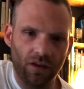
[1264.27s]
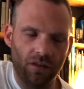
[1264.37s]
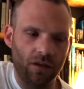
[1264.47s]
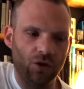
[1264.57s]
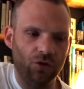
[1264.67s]

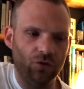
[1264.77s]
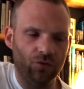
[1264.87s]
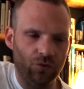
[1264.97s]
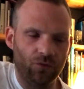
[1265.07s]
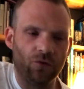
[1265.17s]
and
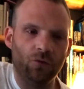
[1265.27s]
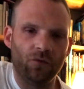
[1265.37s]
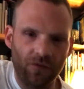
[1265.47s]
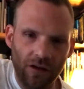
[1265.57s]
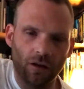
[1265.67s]
you
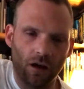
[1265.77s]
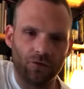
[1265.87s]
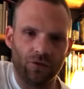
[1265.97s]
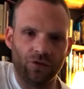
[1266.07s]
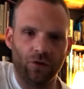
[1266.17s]
feel
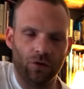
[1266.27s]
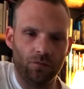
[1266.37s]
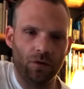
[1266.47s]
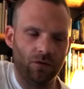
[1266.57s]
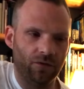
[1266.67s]
after a certain
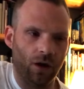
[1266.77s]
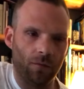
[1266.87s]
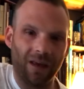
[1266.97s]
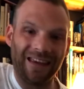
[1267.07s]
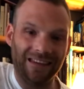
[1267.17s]
period of time
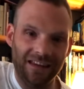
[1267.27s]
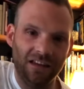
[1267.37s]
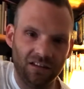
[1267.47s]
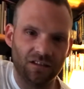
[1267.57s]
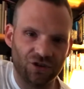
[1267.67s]
like it
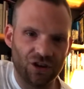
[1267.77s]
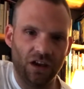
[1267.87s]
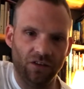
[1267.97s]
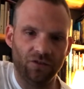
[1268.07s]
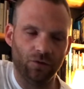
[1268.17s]
needs to
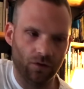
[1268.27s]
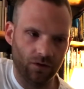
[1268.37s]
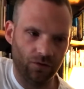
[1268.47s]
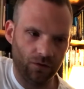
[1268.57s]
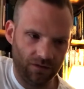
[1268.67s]
change to a
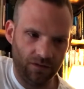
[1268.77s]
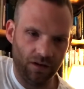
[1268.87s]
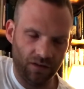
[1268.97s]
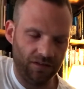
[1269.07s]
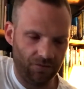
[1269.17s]

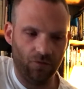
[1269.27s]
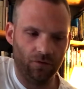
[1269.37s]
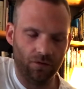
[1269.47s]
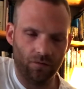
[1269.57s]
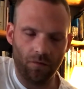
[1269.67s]
different
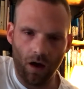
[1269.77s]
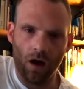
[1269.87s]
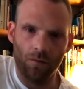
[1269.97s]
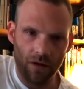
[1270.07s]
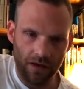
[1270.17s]

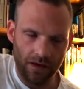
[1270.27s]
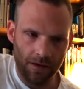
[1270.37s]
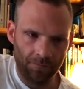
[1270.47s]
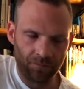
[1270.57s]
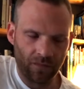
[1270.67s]
harmony.
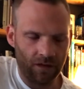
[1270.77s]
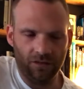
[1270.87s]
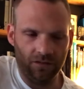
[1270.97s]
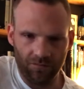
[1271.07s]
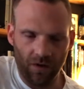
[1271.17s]
This
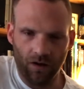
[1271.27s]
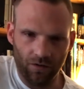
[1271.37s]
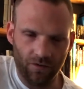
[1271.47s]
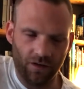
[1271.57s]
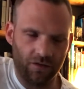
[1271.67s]
is part
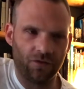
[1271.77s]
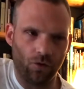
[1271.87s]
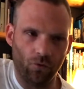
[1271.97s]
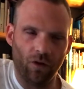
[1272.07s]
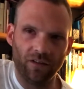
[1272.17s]
of like
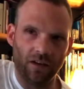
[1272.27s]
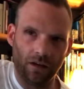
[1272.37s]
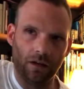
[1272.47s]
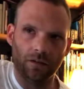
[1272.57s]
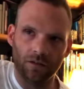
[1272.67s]

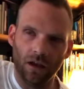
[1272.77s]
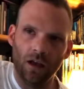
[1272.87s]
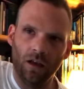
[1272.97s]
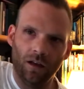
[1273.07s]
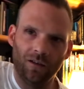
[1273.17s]
songwriting, and
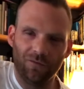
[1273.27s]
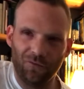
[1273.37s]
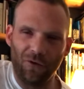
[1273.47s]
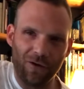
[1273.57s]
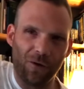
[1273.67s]
it's a
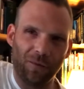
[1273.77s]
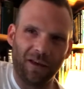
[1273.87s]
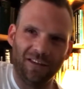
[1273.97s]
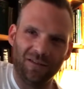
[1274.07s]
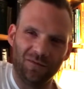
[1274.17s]
very
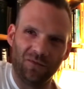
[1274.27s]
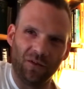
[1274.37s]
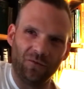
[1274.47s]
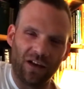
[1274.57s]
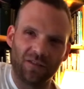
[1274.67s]
complicated
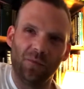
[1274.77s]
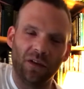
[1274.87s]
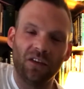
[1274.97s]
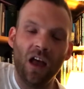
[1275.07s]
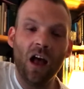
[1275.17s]
subject.
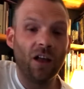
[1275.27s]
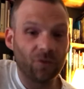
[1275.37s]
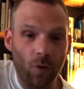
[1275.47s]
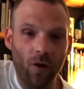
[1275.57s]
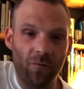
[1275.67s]
But a
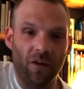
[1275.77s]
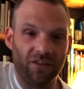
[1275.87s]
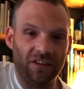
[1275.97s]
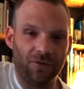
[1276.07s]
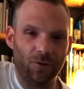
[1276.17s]
12-bar
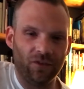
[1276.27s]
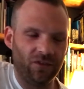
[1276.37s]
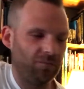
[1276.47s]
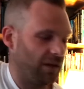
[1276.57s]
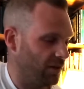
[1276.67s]
sequence,
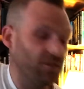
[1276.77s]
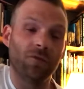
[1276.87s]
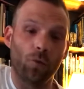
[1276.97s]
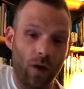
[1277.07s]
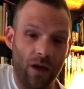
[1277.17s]
because of
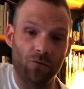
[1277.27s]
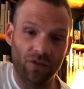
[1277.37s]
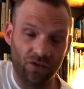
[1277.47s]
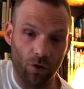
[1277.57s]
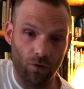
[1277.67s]
the way it
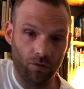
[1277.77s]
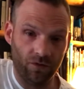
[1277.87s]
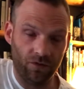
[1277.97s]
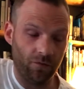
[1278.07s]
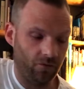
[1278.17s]

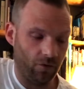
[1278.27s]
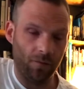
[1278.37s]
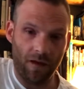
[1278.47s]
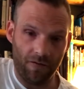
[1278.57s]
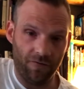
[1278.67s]
resolves from
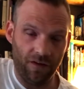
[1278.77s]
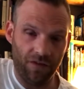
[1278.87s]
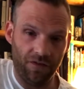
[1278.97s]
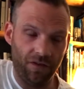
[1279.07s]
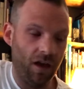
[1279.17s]
that
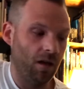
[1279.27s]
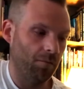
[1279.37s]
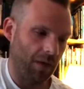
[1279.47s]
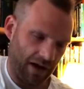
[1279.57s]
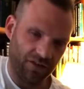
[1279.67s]
fifth
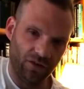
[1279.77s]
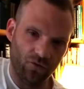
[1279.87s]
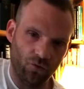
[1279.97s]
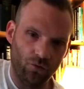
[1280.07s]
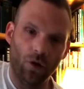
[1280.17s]
back to the
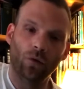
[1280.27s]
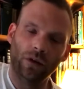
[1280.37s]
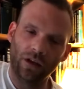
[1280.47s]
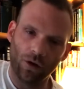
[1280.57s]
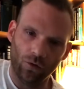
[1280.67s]
root note and
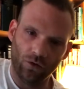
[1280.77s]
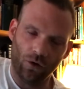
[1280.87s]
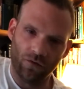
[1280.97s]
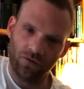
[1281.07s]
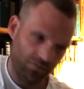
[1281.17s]
it goes
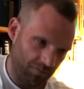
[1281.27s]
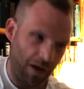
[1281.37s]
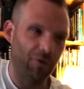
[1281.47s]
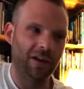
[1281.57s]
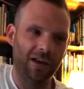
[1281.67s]
off
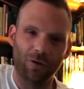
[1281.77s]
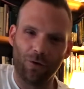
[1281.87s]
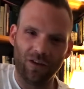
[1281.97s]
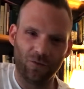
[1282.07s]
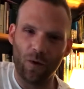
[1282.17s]
merrily along
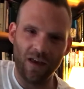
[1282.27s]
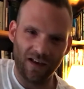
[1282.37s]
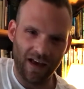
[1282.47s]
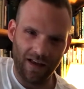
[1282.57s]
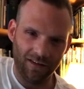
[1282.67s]
its way
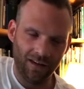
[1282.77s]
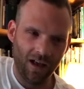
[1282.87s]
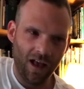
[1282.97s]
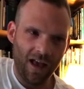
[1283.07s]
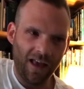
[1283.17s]
again,
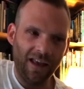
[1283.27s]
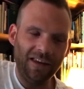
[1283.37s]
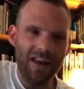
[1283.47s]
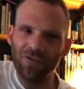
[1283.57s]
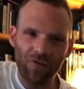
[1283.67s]
it
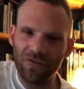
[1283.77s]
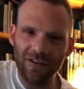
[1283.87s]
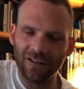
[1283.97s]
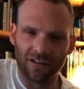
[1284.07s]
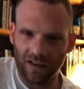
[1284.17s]
never
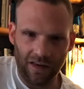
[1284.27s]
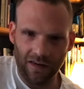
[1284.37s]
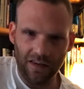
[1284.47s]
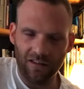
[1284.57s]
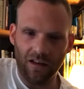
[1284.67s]
feels like it
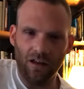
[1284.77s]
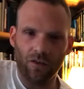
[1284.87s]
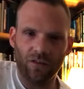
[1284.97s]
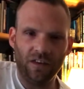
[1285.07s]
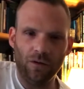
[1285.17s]
needs any
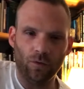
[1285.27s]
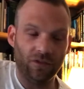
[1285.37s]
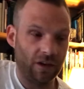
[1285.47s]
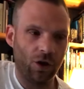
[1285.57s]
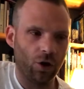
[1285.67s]
other sequence.
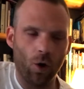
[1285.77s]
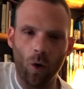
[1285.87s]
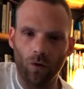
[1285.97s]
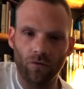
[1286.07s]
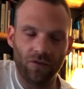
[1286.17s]
It can go
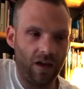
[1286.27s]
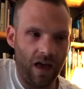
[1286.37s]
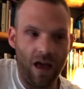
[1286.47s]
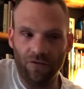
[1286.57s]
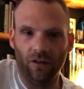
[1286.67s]
on
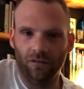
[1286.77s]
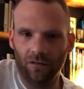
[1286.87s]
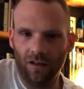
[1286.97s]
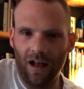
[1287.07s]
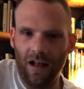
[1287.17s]
forever,
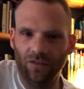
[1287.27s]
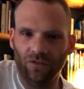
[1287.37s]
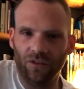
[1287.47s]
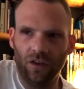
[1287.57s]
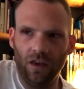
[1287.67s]

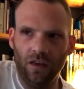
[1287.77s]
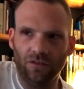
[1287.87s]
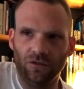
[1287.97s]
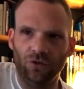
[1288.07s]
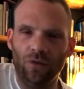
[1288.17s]
and
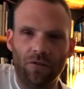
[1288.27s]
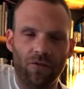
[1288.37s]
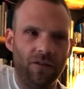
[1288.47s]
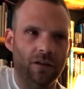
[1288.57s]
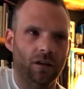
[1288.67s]
you never
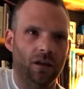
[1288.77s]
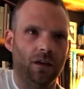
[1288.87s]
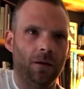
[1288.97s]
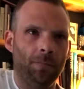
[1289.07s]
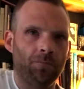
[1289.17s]
feel
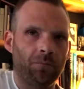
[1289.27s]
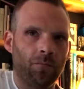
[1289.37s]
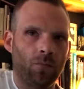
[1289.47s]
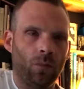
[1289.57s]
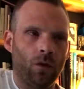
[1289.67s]
like
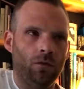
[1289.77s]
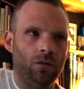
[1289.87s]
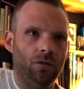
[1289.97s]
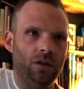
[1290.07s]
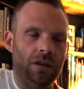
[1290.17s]

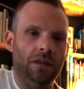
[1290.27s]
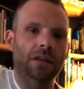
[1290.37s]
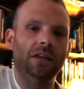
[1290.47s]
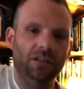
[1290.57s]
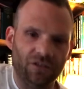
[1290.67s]
it
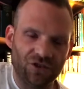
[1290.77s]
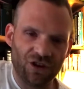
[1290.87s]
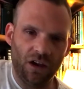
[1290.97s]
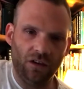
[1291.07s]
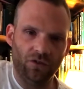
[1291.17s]
needs a
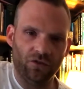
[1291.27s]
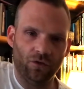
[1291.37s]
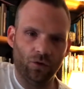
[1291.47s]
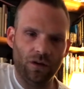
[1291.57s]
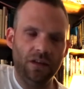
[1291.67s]
change
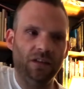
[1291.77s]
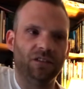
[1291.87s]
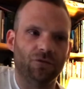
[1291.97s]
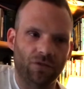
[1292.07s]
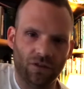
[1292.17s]
or it needs
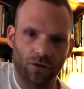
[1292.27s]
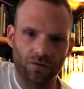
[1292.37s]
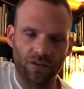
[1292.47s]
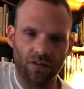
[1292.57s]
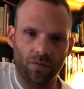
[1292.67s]
to resolve
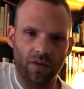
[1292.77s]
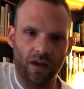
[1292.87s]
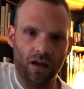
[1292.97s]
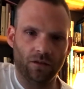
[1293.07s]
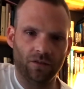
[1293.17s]
to something
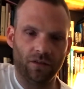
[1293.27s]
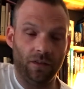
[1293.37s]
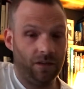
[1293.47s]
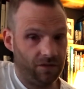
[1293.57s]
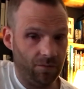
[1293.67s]
else. And
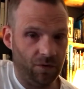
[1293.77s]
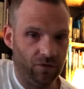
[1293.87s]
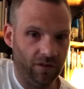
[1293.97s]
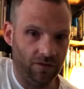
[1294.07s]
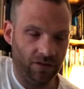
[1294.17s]
that's the
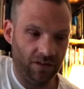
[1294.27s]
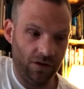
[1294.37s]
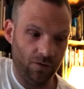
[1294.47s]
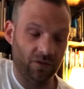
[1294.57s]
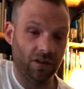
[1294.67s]
beauty of the
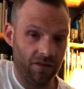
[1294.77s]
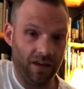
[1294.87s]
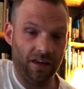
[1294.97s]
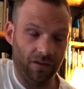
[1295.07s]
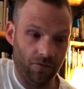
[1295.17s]
sequence, and I think
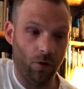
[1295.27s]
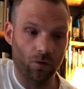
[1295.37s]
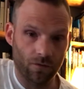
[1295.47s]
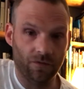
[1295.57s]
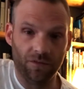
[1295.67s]
it
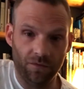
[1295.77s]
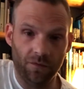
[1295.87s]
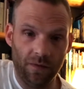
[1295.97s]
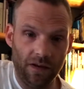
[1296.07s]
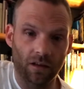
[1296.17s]
evolved to
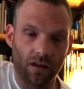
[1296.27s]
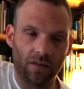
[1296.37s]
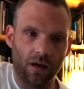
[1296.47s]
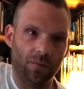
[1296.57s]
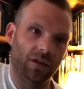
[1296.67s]
be like
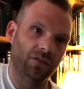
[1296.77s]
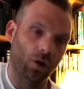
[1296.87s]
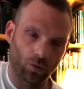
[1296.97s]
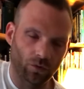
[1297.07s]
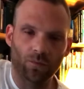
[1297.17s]
that because
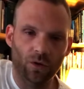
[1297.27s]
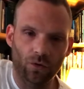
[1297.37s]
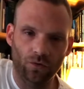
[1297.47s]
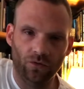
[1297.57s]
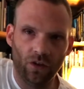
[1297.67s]
old
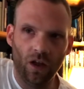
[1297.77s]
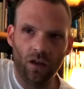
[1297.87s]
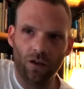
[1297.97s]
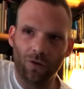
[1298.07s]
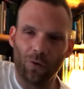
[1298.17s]
blues
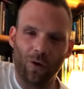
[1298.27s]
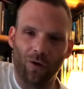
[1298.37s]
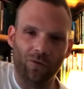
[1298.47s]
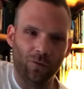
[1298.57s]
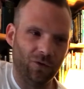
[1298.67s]
quite
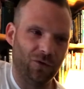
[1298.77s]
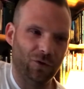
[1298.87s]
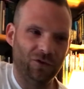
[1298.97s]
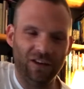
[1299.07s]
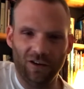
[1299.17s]
often was
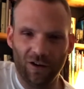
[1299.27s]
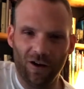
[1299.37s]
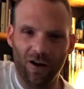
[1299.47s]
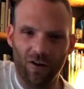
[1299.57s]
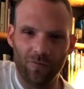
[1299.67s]

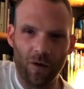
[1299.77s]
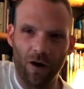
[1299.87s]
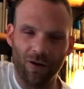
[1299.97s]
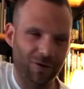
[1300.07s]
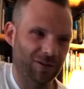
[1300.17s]
13.5
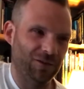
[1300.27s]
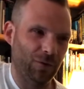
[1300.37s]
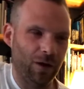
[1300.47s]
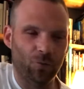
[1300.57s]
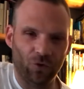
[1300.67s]
bar. You listen to
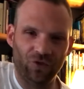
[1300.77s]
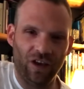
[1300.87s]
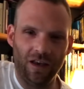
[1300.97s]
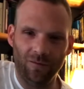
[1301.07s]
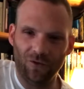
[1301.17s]
Elmore
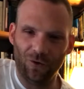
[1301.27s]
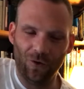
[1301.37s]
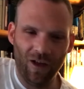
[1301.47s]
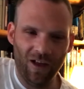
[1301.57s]
James or